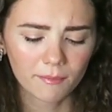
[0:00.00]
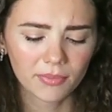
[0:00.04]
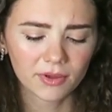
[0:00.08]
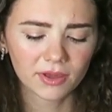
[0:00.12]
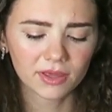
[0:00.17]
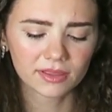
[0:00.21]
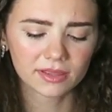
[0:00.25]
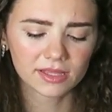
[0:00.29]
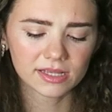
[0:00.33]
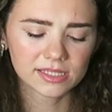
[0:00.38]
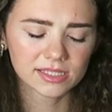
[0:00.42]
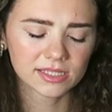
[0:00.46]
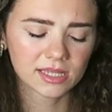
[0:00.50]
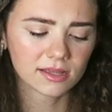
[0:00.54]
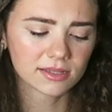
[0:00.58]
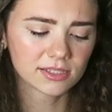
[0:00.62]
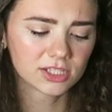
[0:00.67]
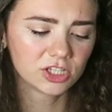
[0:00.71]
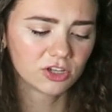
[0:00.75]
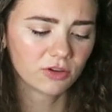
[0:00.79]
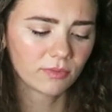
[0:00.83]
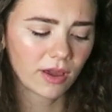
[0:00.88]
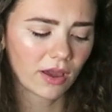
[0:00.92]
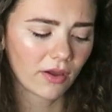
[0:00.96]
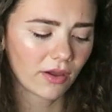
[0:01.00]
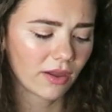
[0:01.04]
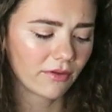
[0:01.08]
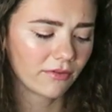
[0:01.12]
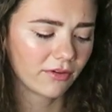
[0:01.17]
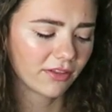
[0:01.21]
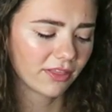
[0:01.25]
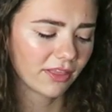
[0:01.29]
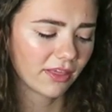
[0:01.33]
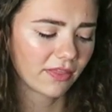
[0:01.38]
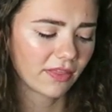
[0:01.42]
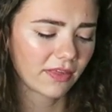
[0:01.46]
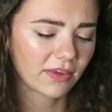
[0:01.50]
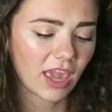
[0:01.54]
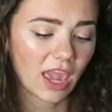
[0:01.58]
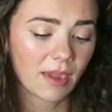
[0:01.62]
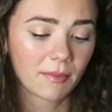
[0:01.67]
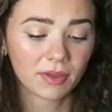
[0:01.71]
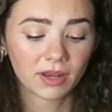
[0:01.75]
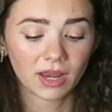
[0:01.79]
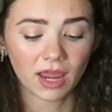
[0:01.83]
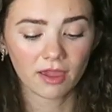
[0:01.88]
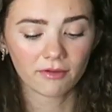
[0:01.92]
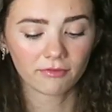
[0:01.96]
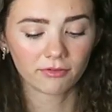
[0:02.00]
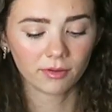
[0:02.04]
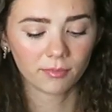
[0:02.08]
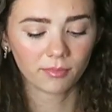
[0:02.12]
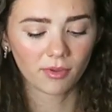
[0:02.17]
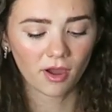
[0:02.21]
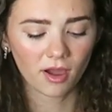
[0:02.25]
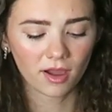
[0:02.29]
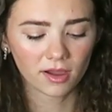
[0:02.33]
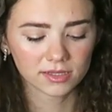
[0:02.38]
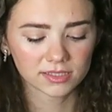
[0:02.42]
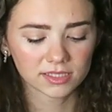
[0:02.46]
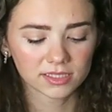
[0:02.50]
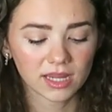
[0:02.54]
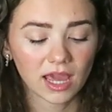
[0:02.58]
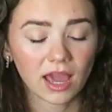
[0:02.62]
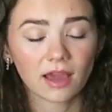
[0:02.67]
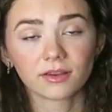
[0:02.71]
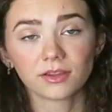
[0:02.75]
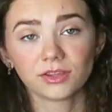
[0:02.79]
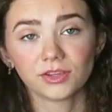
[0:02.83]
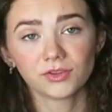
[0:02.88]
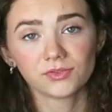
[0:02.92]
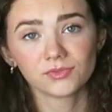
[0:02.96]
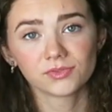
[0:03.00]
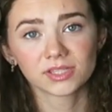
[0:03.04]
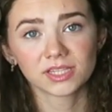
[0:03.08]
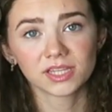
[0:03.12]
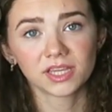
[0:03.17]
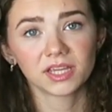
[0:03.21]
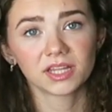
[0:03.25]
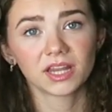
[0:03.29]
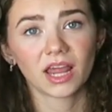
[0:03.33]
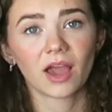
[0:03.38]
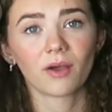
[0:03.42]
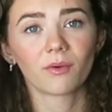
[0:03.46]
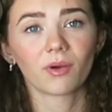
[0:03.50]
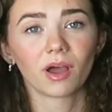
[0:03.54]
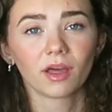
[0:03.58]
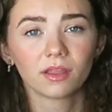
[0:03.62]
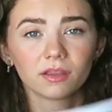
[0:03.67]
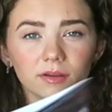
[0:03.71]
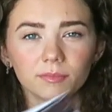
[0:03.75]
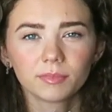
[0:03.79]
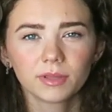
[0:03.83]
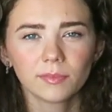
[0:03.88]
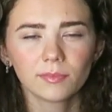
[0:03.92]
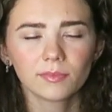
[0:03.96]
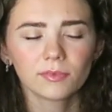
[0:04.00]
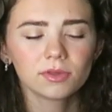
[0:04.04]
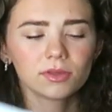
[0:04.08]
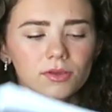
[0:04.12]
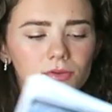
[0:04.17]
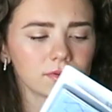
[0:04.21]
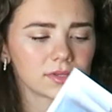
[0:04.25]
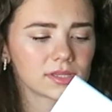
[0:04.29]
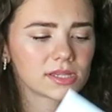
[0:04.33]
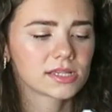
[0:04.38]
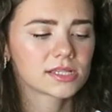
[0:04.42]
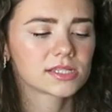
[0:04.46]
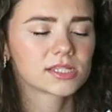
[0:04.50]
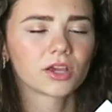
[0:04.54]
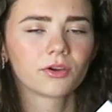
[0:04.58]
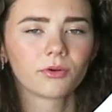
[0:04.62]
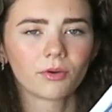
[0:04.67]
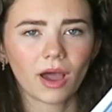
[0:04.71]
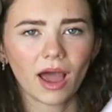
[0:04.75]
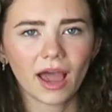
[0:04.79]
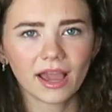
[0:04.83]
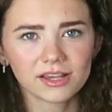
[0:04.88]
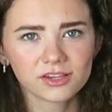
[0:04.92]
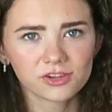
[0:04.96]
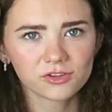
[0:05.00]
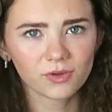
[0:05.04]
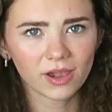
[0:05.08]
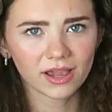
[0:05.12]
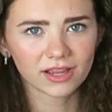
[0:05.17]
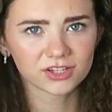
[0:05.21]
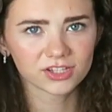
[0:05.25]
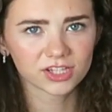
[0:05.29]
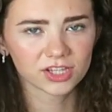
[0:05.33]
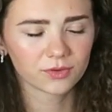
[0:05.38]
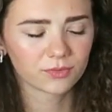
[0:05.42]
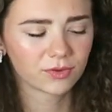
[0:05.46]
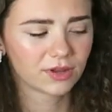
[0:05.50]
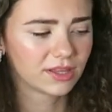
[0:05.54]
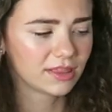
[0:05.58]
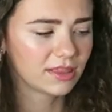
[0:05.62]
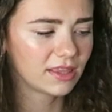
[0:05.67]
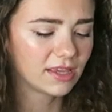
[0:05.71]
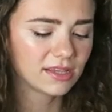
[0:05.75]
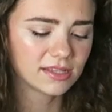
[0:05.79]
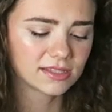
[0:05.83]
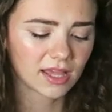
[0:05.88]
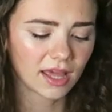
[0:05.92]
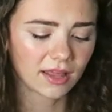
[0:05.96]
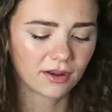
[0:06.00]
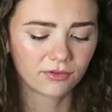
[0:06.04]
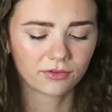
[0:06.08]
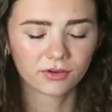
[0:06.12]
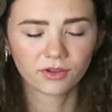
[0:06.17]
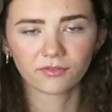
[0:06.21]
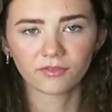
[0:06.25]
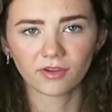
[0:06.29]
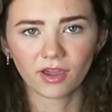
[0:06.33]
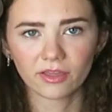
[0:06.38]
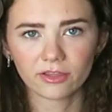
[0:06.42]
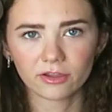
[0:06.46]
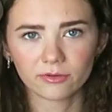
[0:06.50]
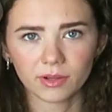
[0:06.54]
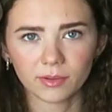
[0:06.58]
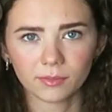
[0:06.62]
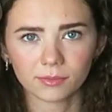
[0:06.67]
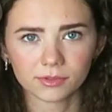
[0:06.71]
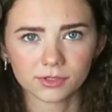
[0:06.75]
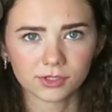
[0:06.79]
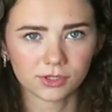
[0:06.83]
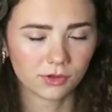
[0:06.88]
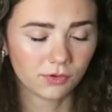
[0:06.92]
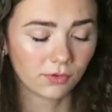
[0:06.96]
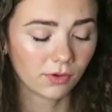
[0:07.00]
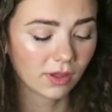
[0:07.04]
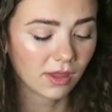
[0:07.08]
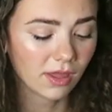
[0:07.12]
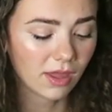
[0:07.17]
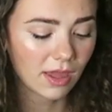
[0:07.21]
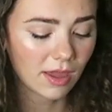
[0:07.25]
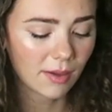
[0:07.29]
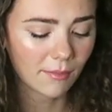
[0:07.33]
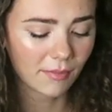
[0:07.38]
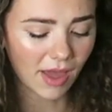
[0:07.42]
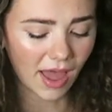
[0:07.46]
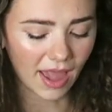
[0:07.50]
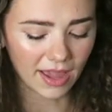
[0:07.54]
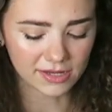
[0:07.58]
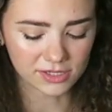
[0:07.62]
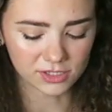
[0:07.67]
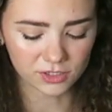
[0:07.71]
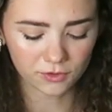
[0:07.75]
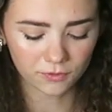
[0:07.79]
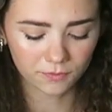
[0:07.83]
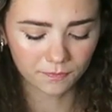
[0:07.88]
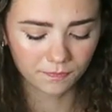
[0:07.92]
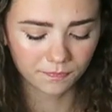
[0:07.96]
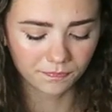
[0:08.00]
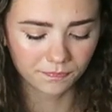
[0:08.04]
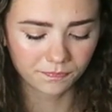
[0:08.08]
But this tells you about everything that came in every box and how to use it and how other people use it. So I do actually read these. I don't know if other people do, but I do.